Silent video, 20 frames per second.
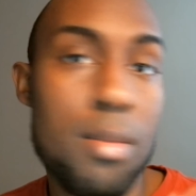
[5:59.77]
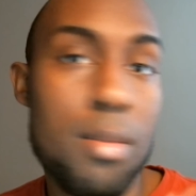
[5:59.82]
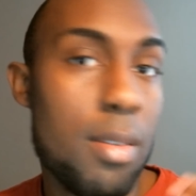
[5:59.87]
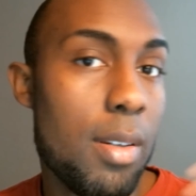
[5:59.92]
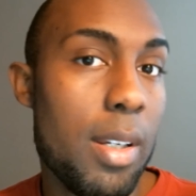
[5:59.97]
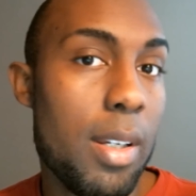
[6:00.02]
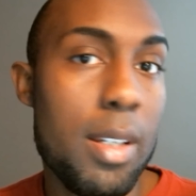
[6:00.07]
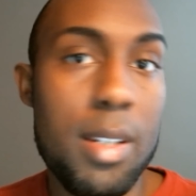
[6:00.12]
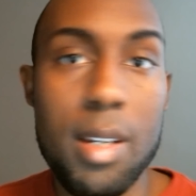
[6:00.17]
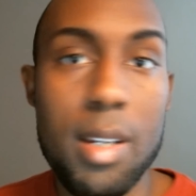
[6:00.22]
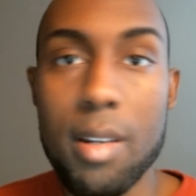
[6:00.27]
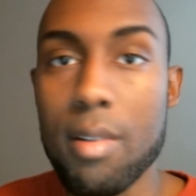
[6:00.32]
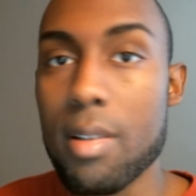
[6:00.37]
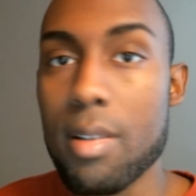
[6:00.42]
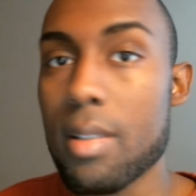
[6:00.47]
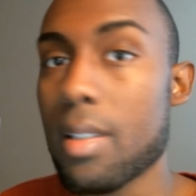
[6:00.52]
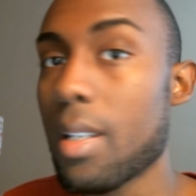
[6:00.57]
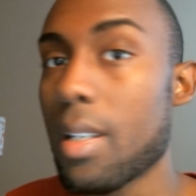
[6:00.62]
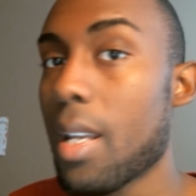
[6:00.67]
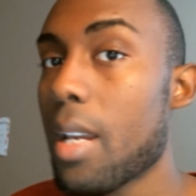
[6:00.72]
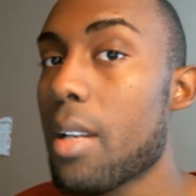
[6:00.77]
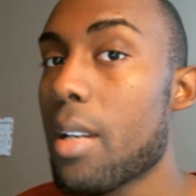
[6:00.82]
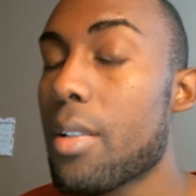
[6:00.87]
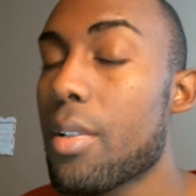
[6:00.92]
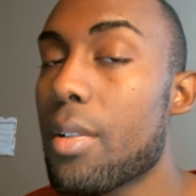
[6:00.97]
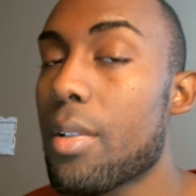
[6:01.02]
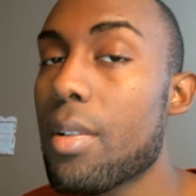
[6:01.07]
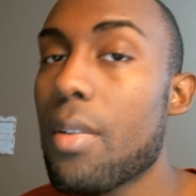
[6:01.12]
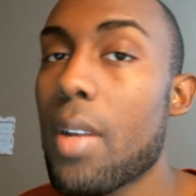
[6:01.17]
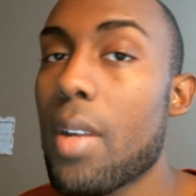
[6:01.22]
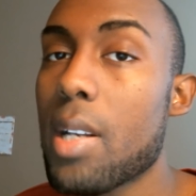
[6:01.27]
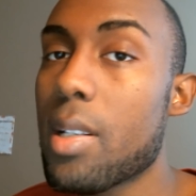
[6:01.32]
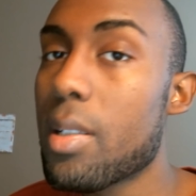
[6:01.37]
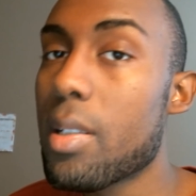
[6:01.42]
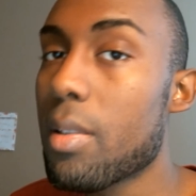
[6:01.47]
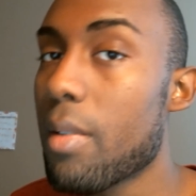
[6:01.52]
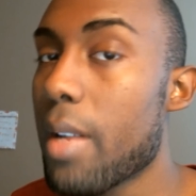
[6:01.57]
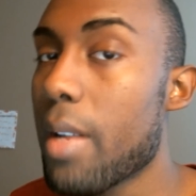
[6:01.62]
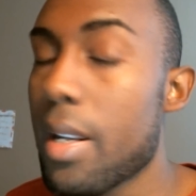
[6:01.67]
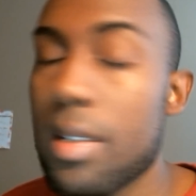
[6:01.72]
Do you need to increase an inch or 2
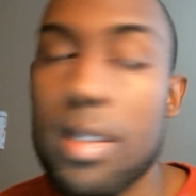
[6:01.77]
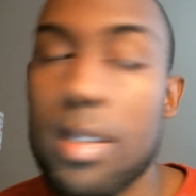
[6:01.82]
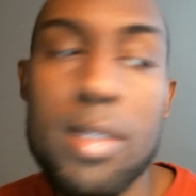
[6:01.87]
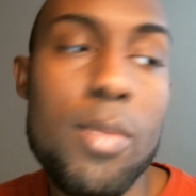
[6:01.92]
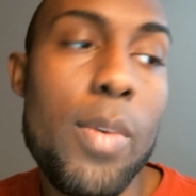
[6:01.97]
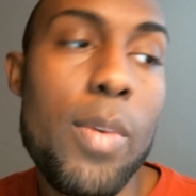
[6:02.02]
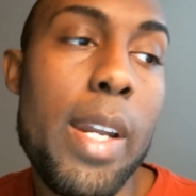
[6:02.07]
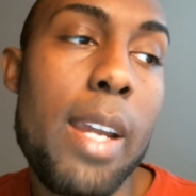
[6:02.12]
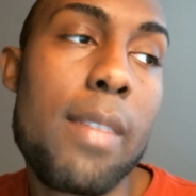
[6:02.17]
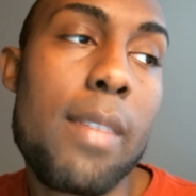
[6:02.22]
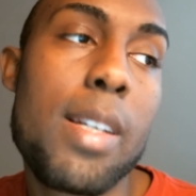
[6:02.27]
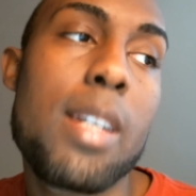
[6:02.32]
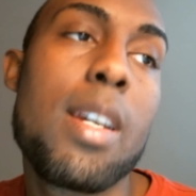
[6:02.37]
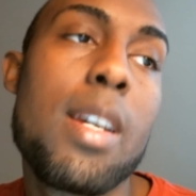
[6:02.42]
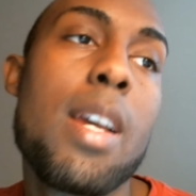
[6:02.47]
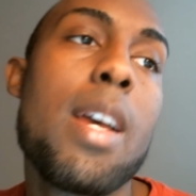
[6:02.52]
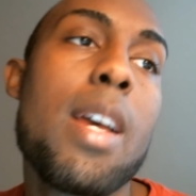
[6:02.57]
inches, 3 inches, whatever.